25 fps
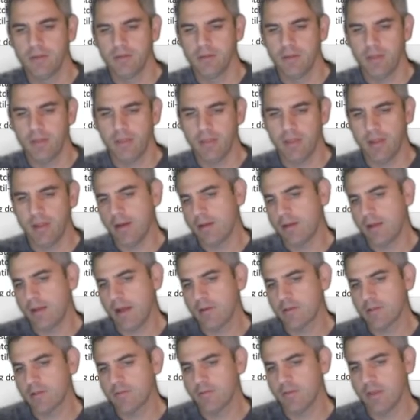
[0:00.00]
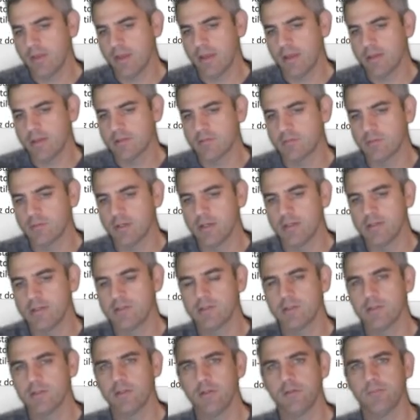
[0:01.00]
that accounts for this, right?
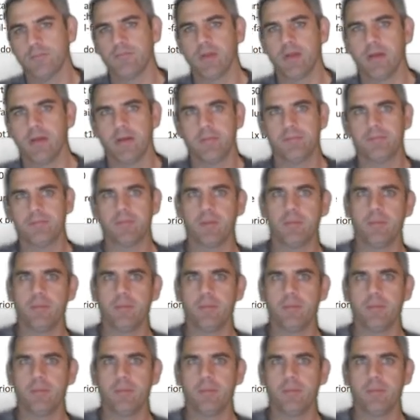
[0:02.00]
So my